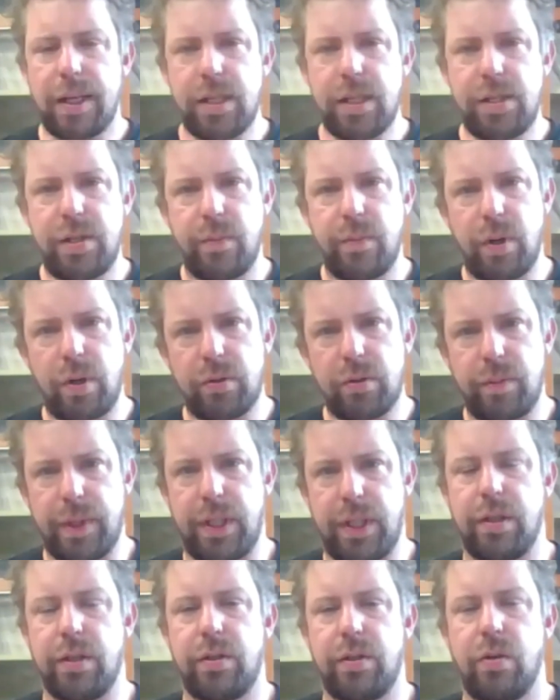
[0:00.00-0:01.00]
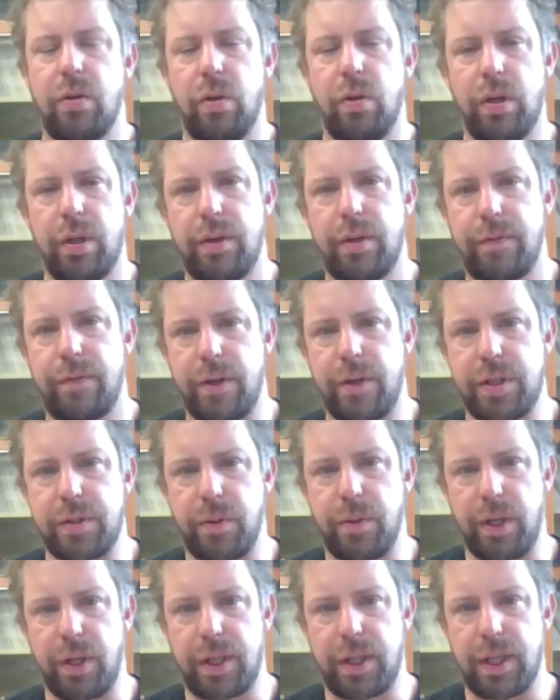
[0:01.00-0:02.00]
guess you probably could call it a fresh
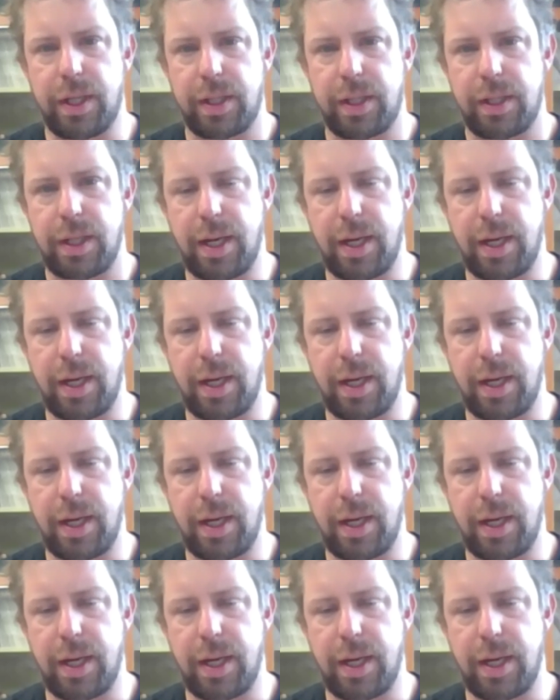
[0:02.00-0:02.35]
work kit.